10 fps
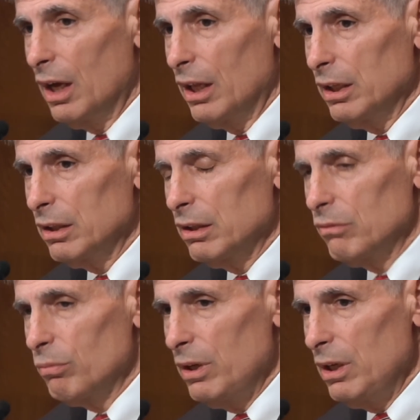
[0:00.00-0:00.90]
I think
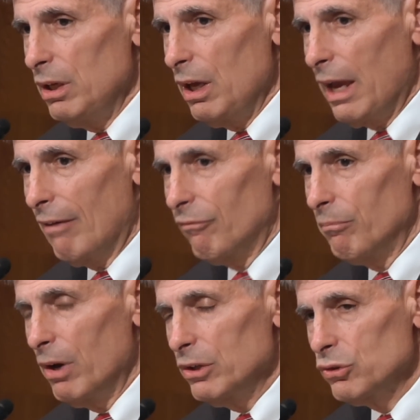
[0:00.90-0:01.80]
that we have
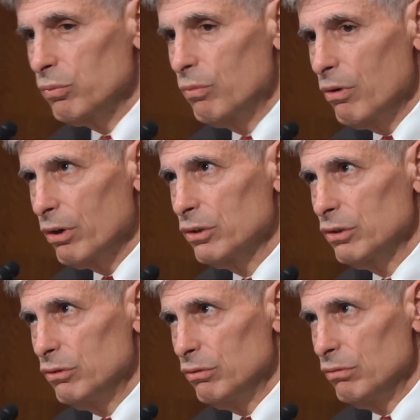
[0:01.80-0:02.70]
much work
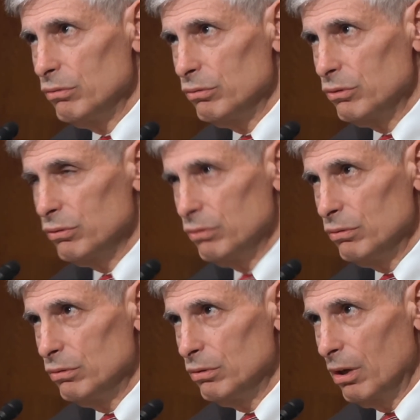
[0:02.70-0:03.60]
to do
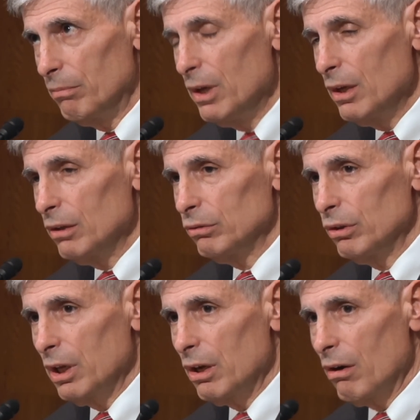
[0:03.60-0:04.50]
to uh,
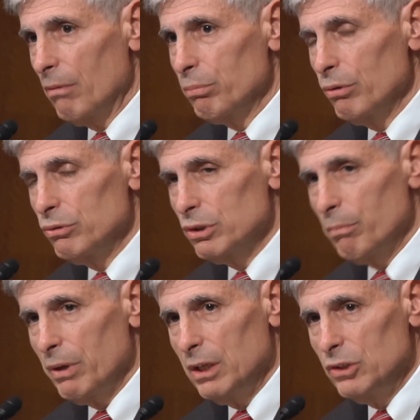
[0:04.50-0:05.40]
look at our approach to
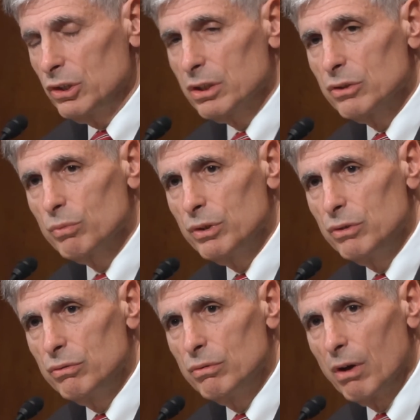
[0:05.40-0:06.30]
pain, just as we
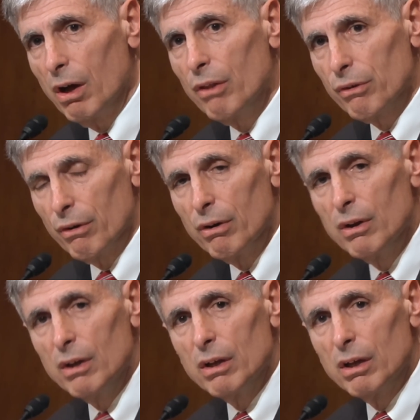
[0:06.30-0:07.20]
do other
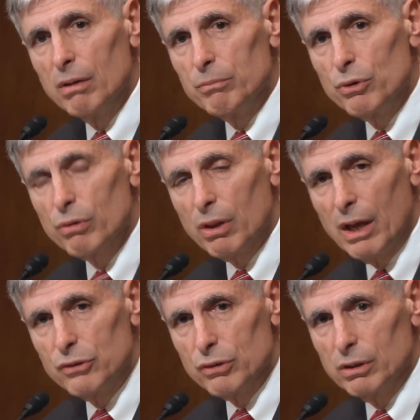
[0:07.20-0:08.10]
uh,
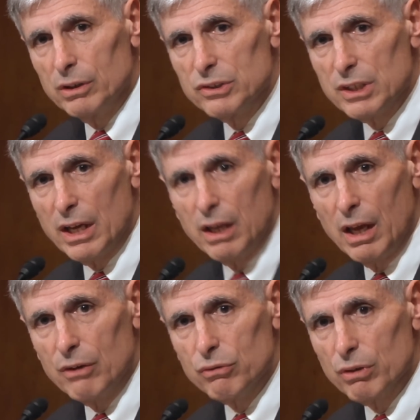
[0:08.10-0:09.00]
neurological and
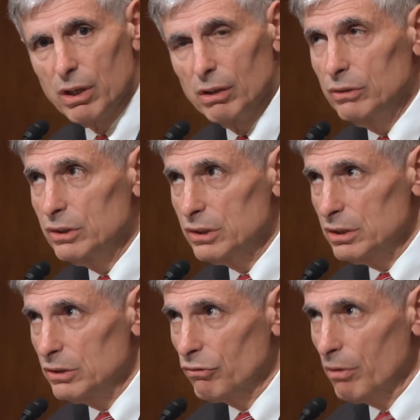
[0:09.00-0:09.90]
psychiatric
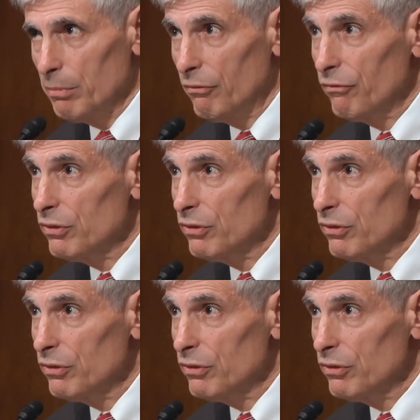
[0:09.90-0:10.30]
illnesses from a